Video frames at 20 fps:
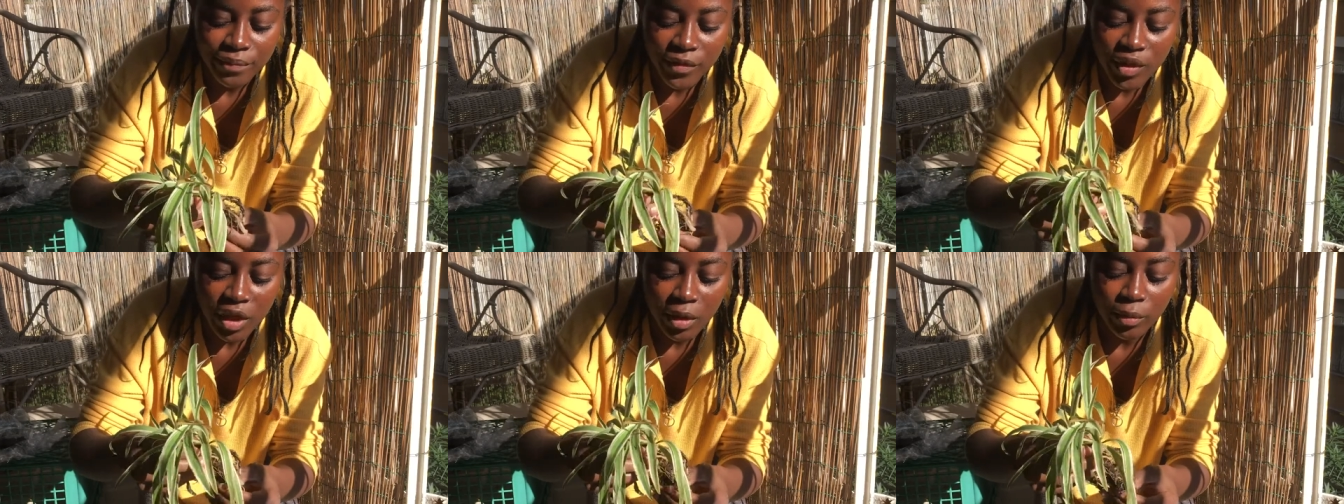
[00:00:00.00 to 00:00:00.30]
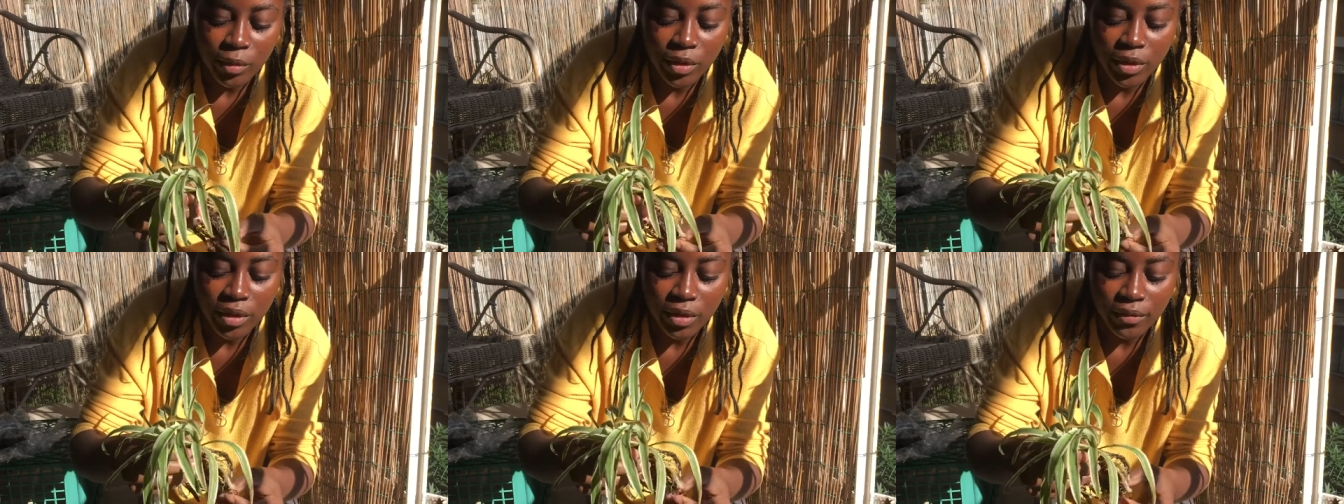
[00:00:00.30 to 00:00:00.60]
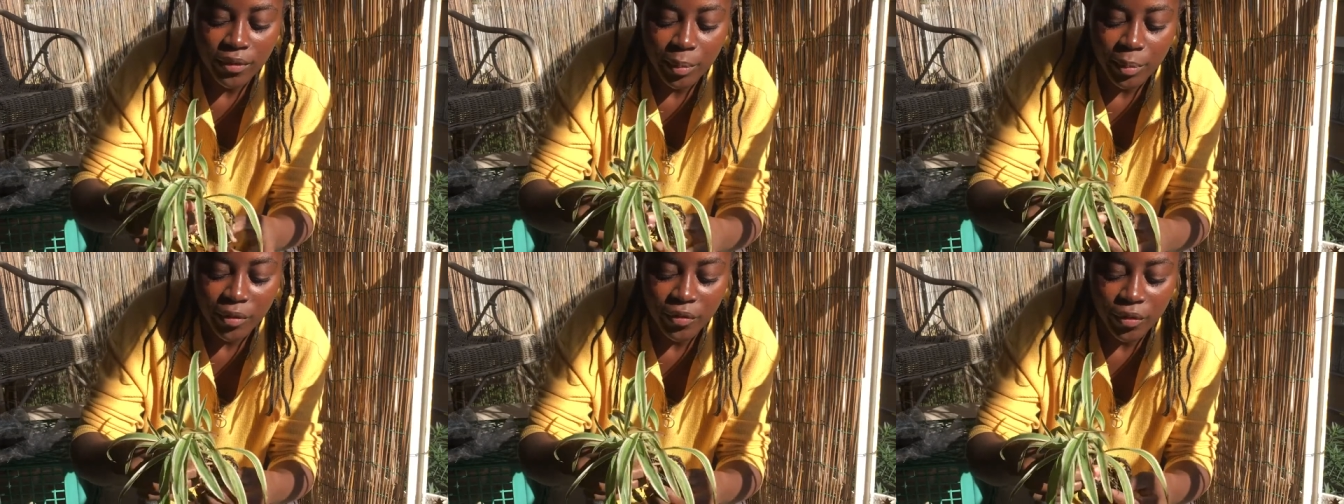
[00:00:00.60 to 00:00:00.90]
got warded
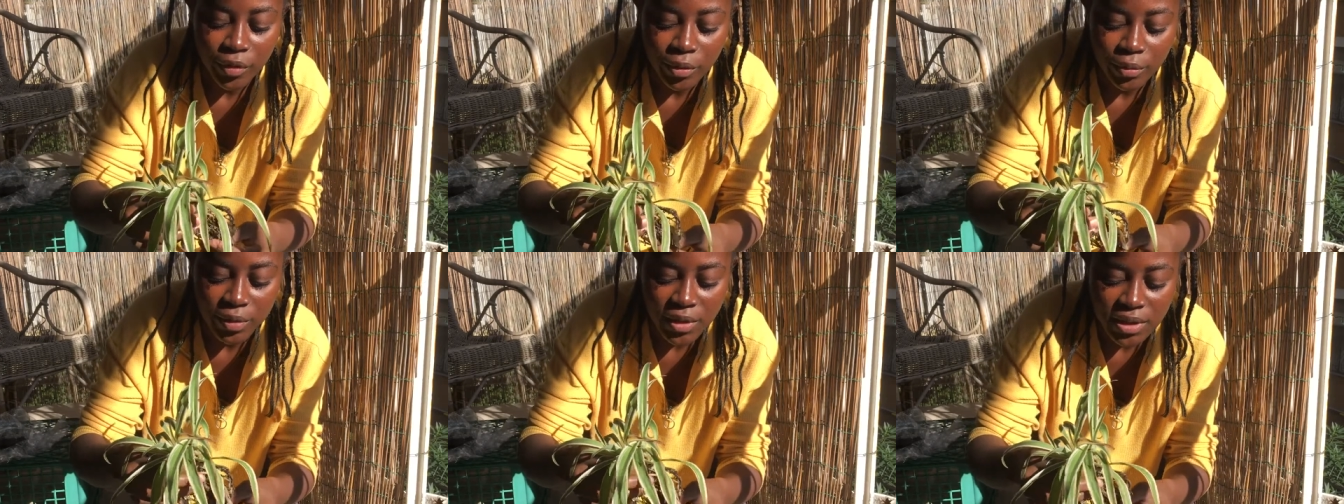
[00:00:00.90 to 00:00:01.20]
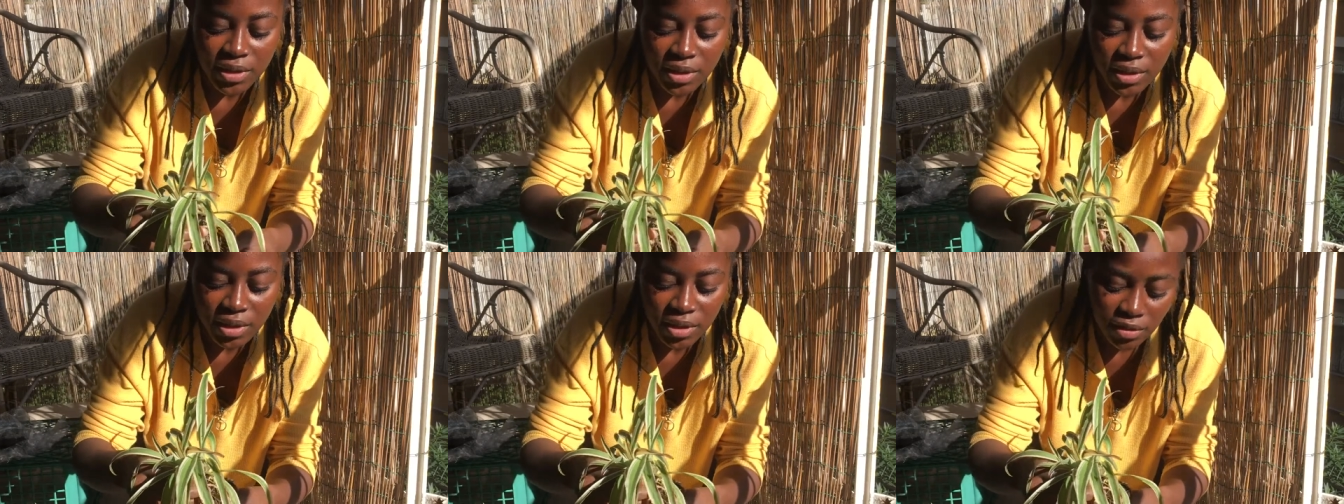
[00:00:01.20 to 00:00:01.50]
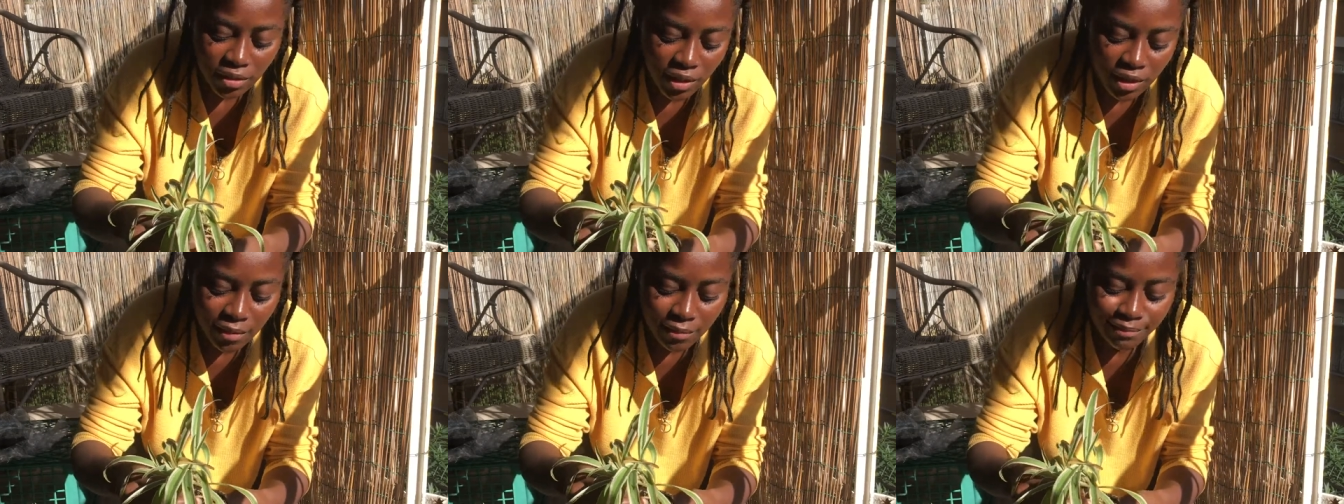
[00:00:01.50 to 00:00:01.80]
of it before it was
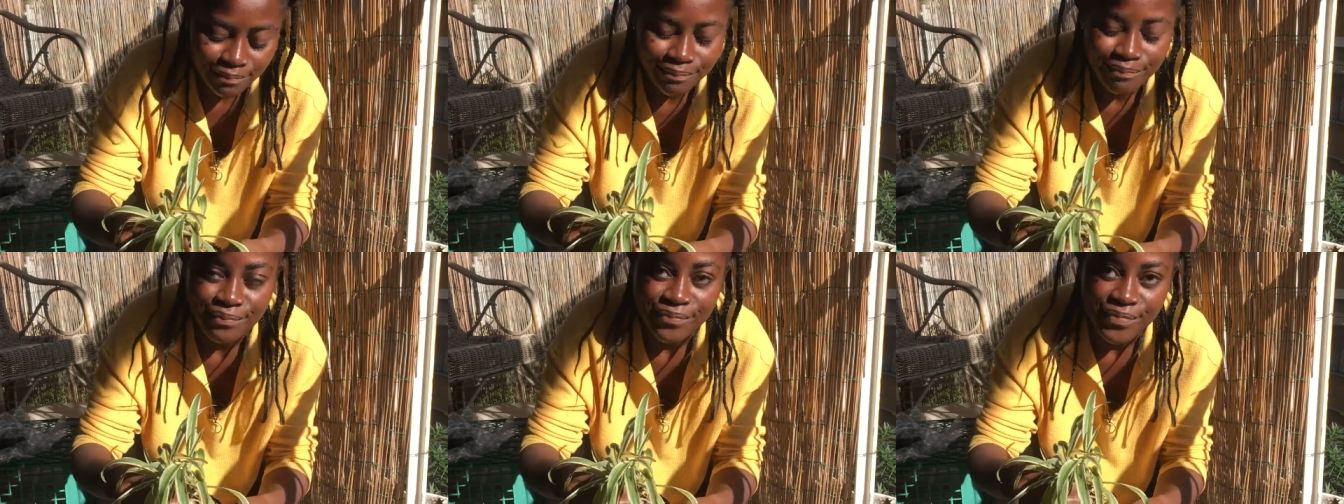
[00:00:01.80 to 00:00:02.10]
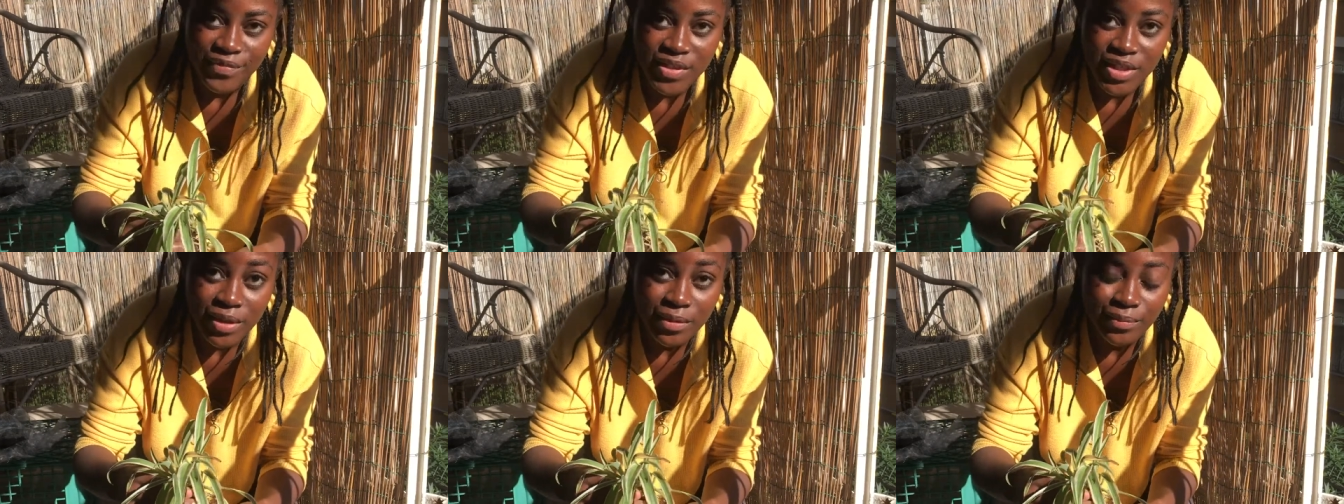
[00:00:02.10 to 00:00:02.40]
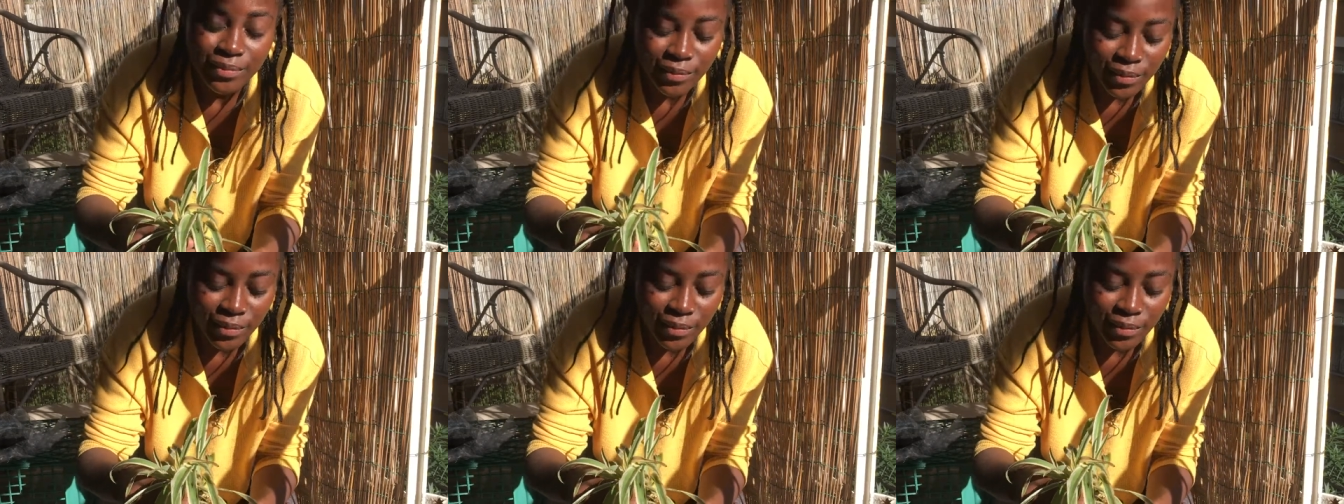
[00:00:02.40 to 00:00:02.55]
too late. So,